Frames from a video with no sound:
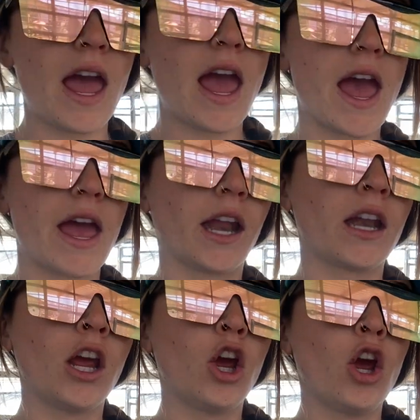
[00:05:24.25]

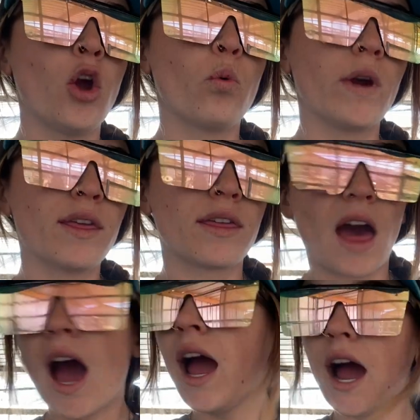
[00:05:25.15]
And with
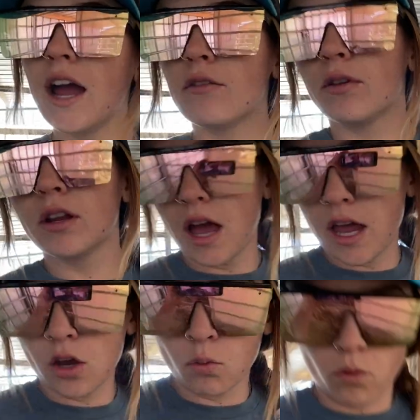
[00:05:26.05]
that, I feel
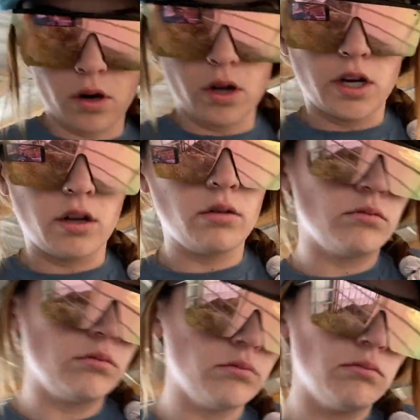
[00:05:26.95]
like would
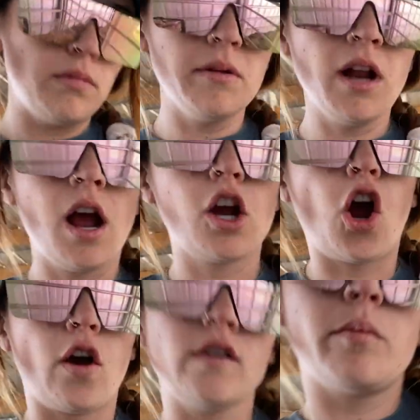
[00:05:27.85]
maybe not
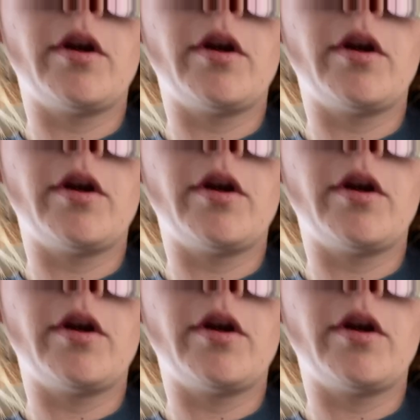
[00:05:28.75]
cause a